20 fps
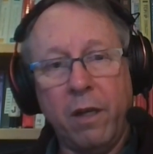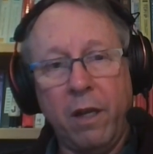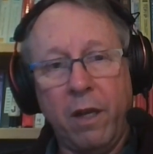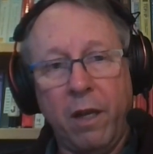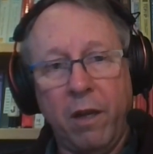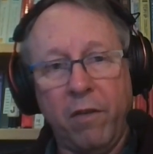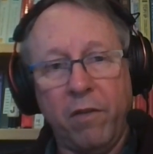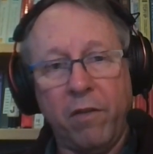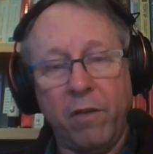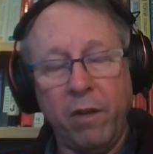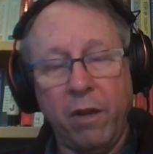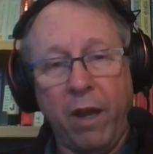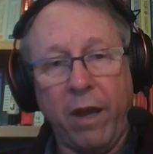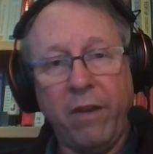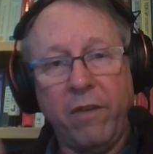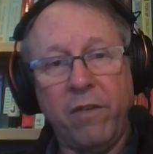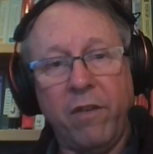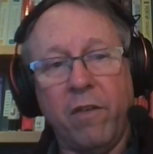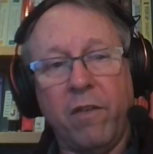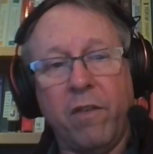is
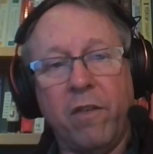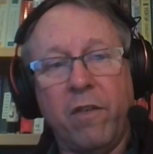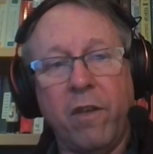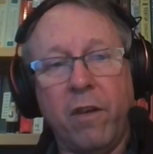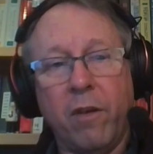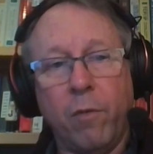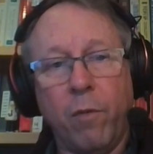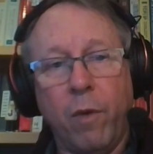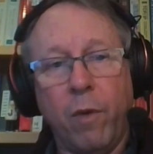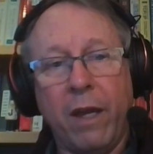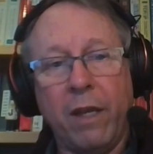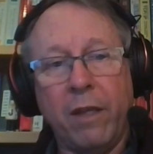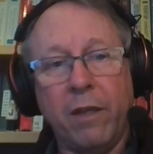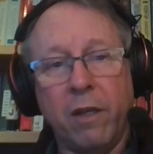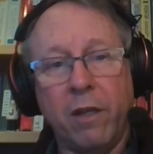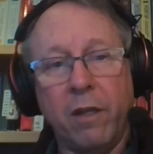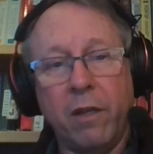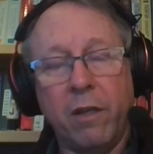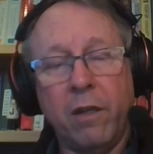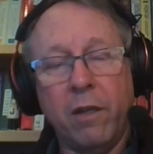licensed in a way
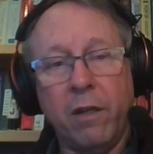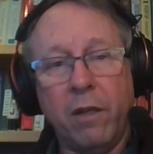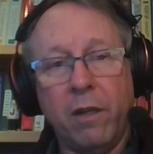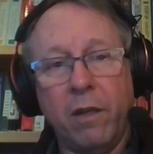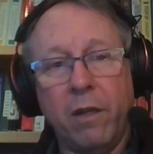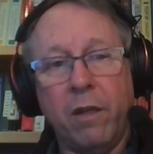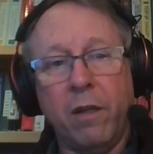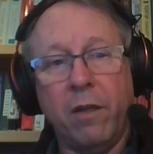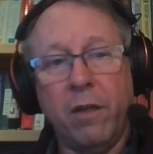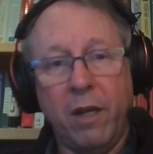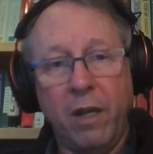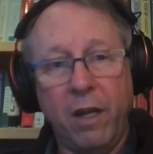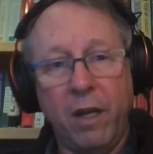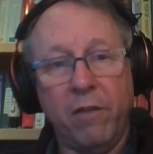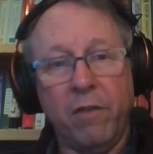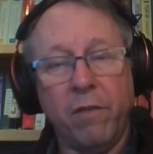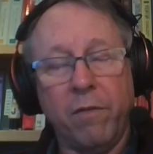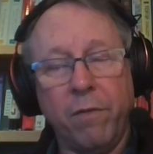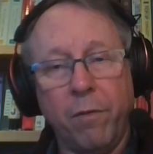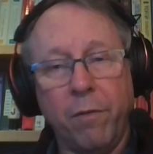that that
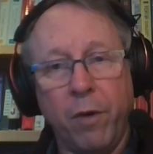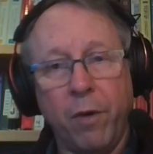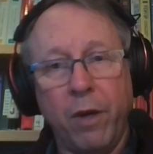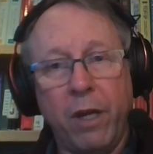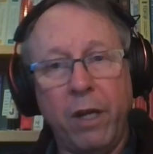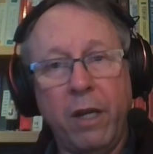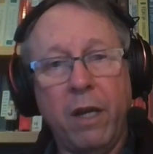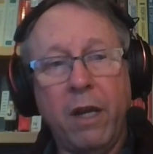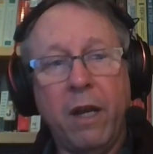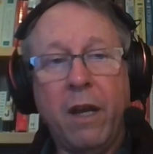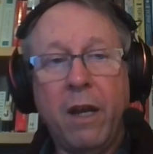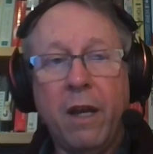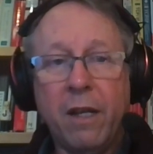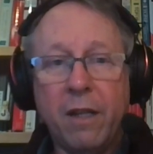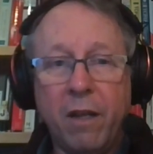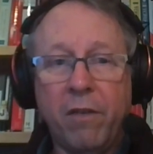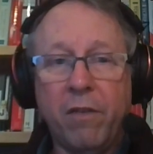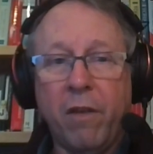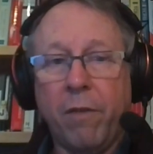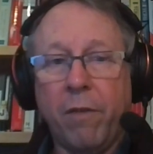isn't free,
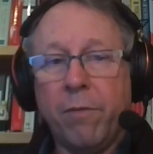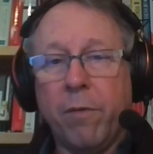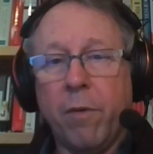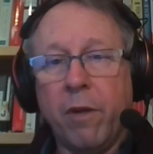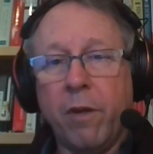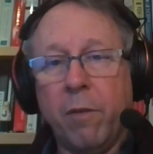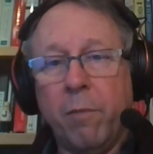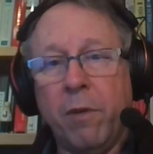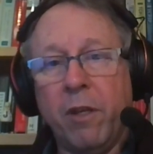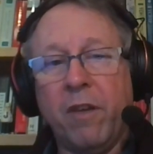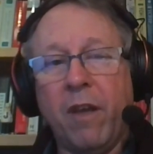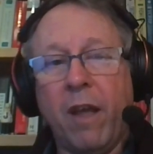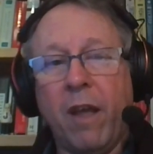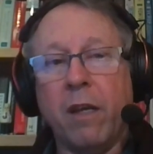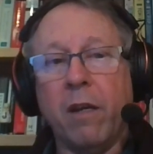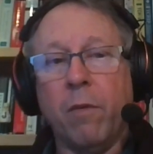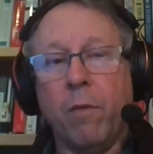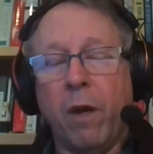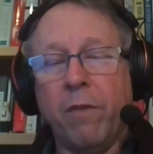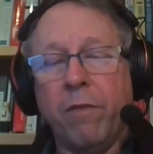that software can be
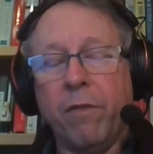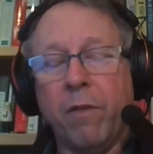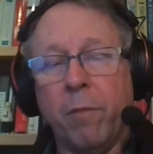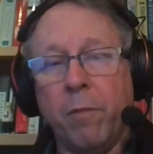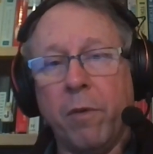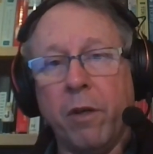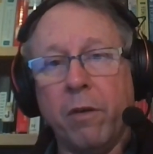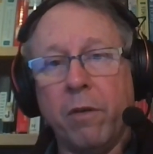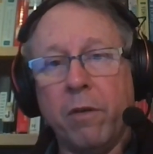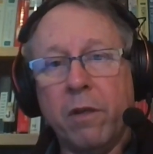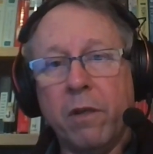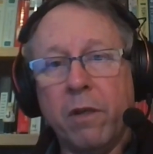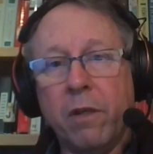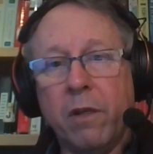taken away from you.